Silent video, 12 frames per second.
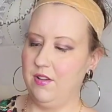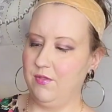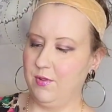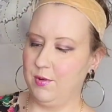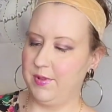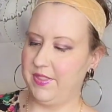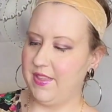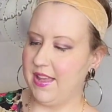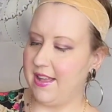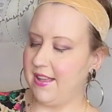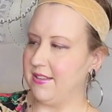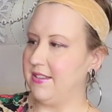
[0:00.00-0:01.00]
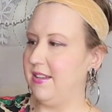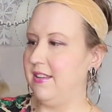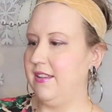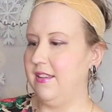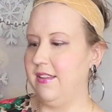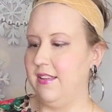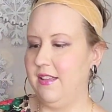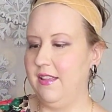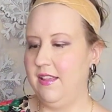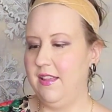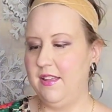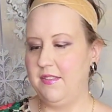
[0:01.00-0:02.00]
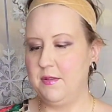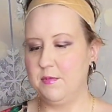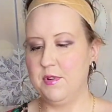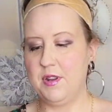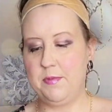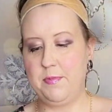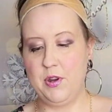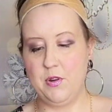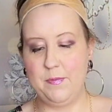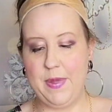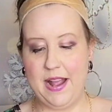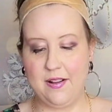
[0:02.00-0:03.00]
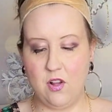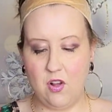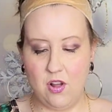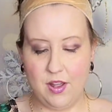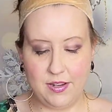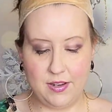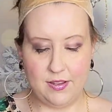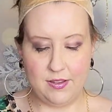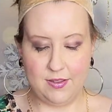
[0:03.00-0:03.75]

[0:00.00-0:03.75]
over with that. And then we're gonna put her back on.